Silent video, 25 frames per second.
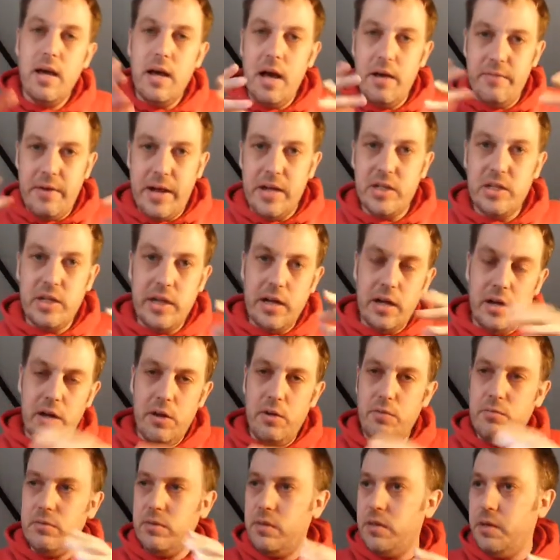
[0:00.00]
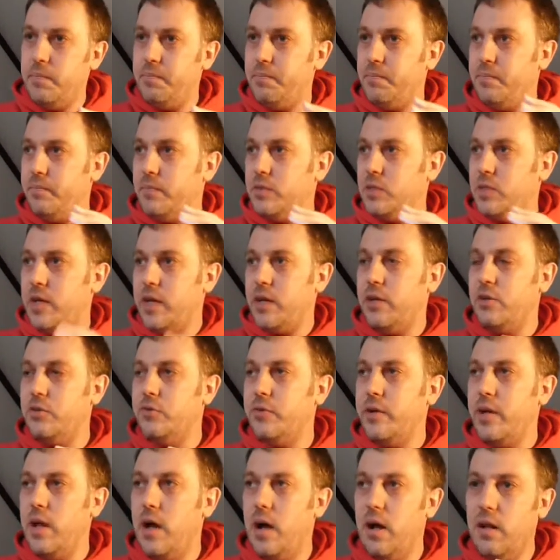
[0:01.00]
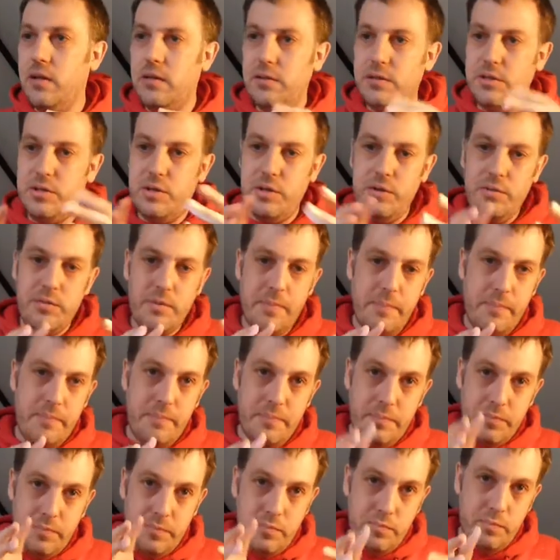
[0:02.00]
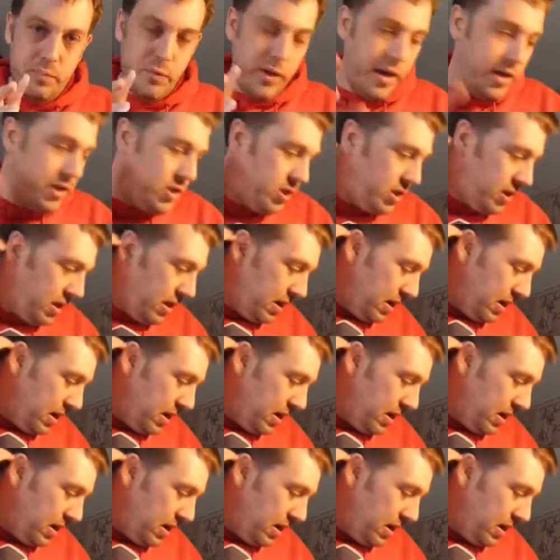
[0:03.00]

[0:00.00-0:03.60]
I've actually glued the secondary hull to the bridge.